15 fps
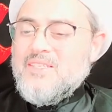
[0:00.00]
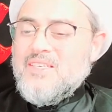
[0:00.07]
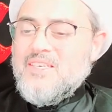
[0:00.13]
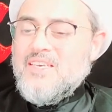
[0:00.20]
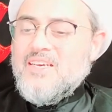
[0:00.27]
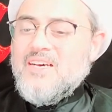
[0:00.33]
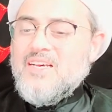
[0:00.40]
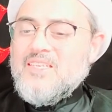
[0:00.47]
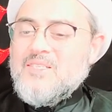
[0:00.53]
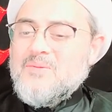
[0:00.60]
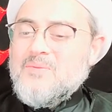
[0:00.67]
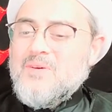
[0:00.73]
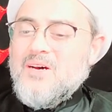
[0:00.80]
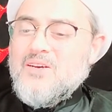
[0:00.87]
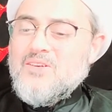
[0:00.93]
Here
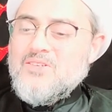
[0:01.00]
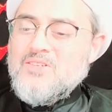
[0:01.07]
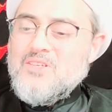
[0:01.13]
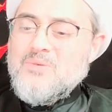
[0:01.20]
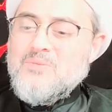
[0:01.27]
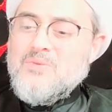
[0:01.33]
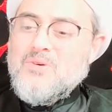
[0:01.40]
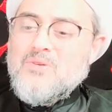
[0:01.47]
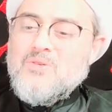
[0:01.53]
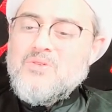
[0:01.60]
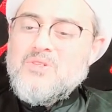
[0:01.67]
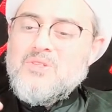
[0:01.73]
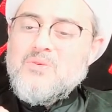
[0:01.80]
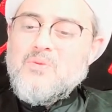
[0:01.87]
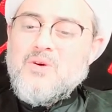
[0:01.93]
Asma, she pours
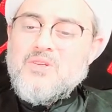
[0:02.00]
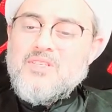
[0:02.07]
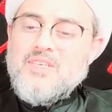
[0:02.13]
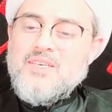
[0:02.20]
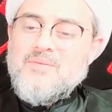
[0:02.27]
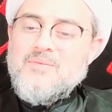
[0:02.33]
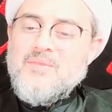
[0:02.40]
the water.